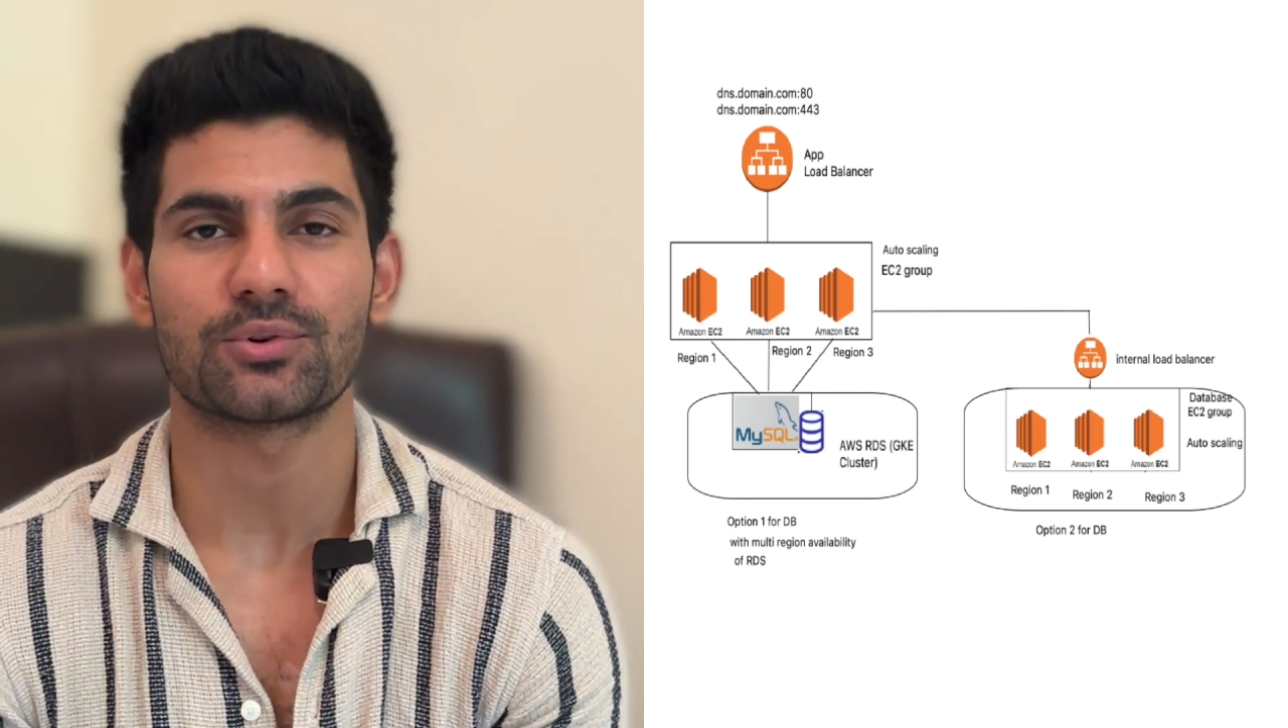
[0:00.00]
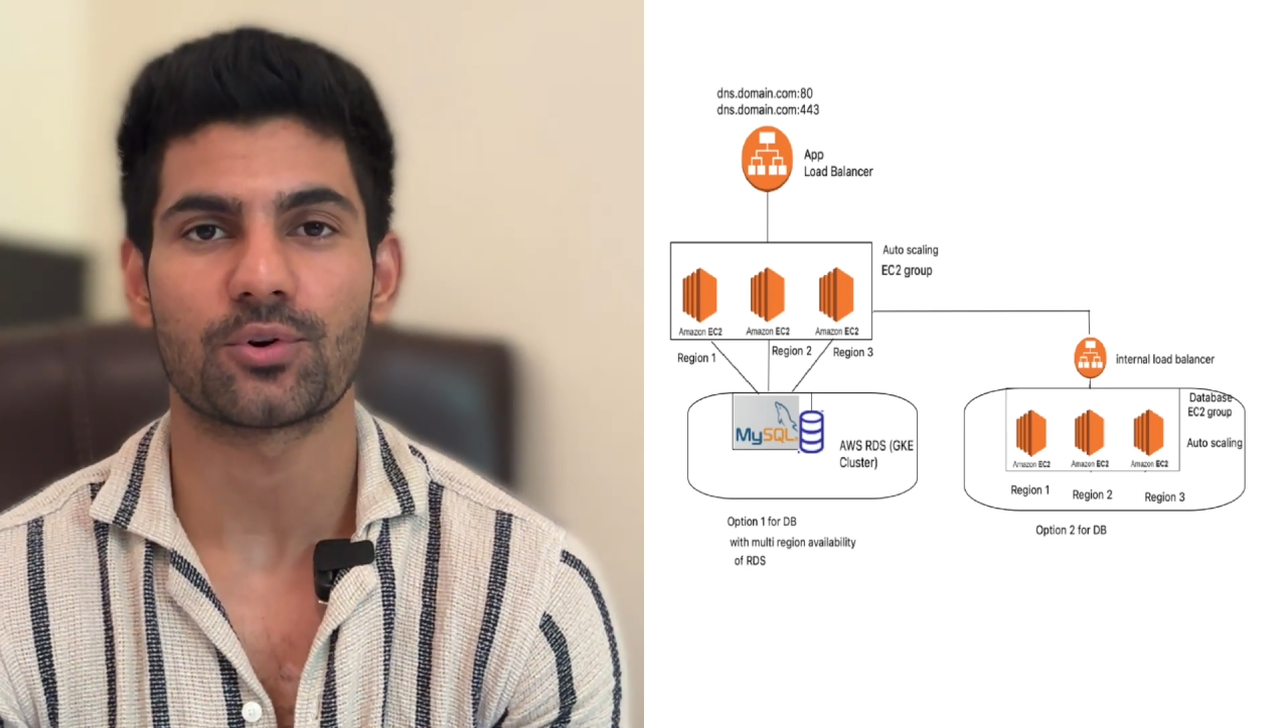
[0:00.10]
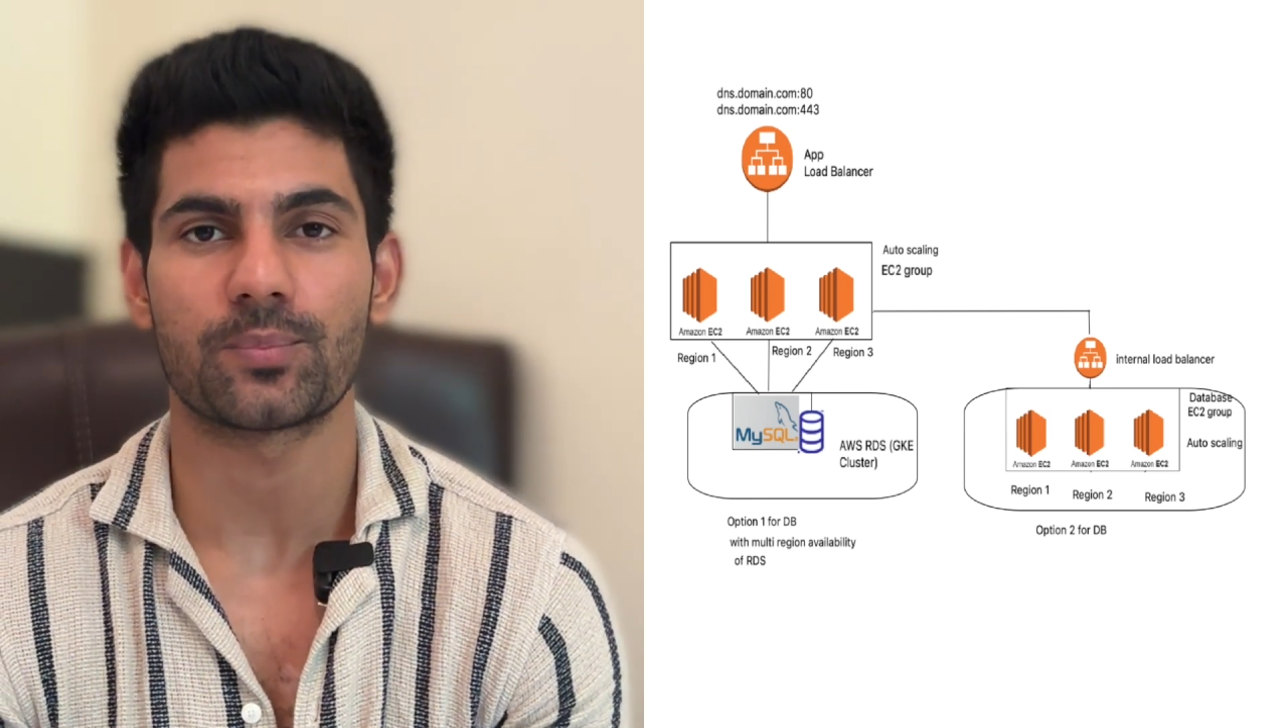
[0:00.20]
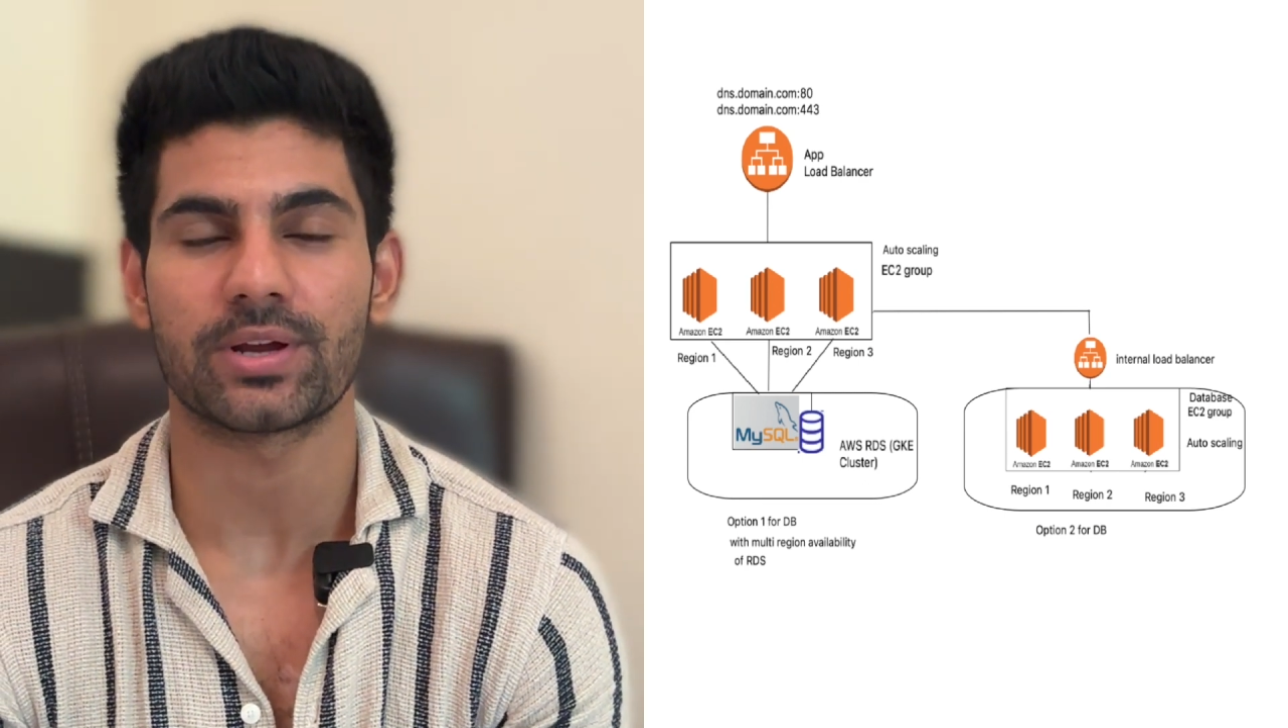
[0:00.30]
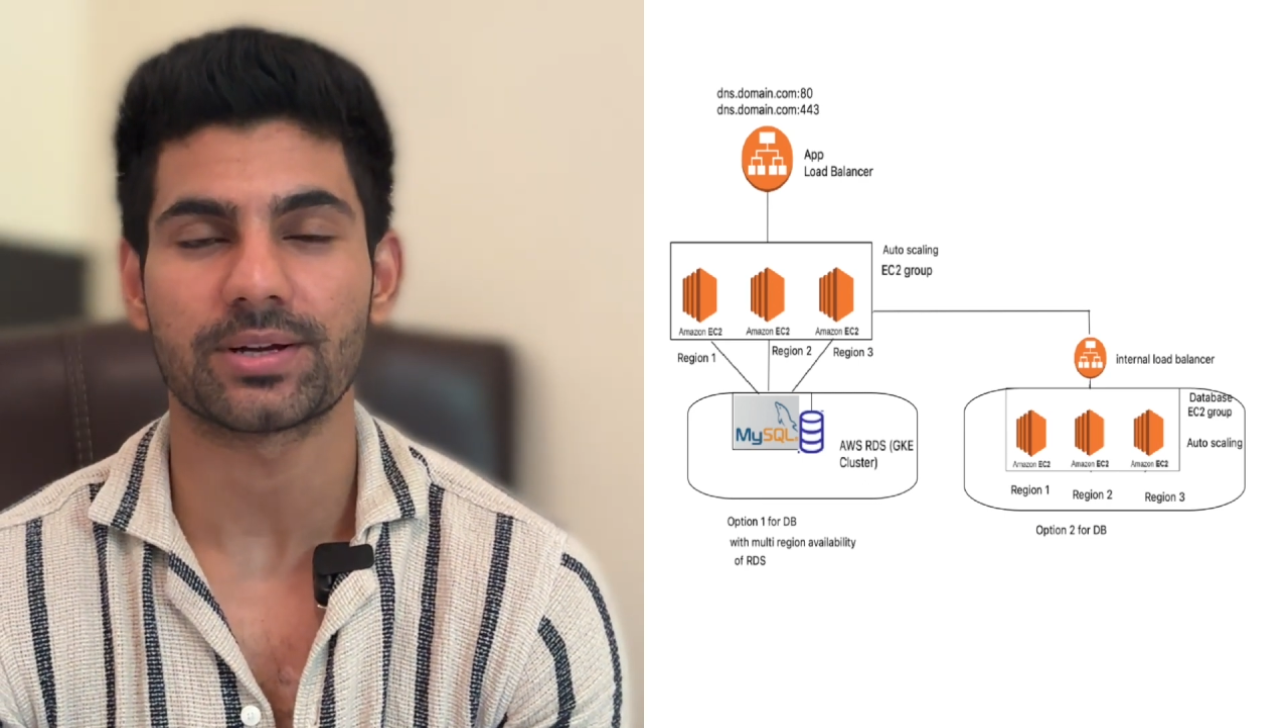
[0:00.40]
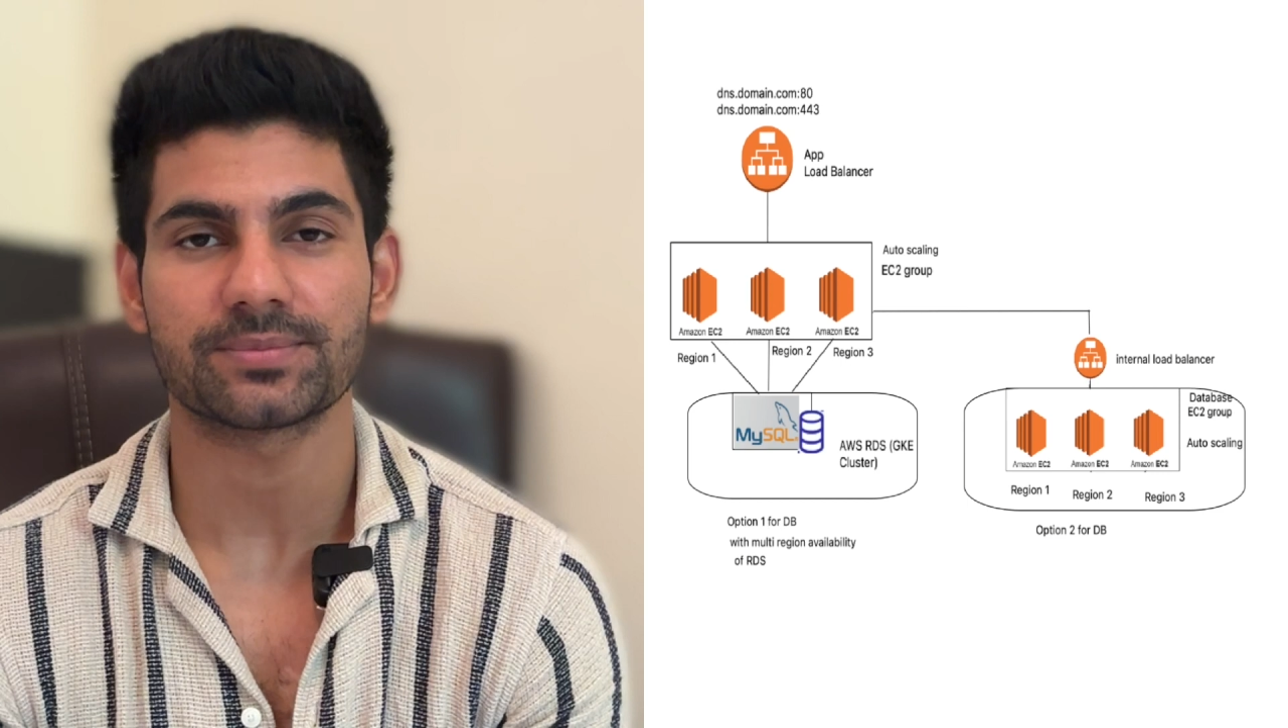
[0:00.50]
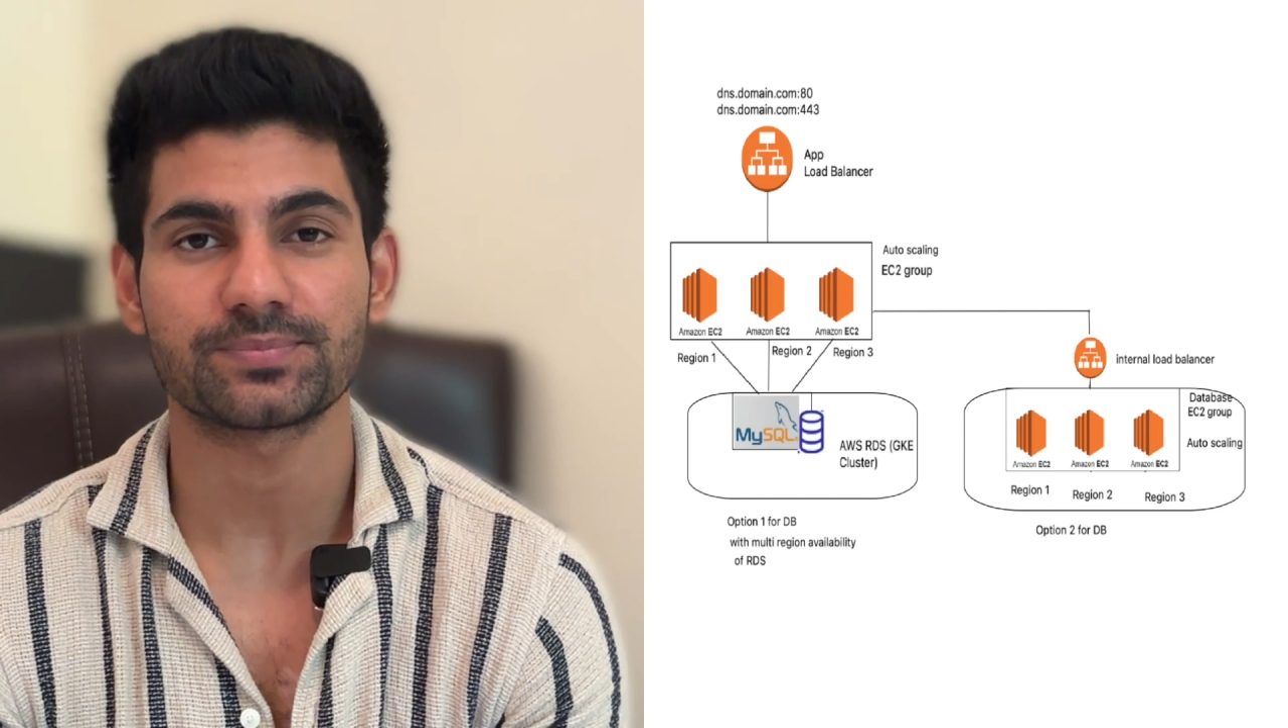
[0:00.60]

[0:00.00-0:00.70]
grouping.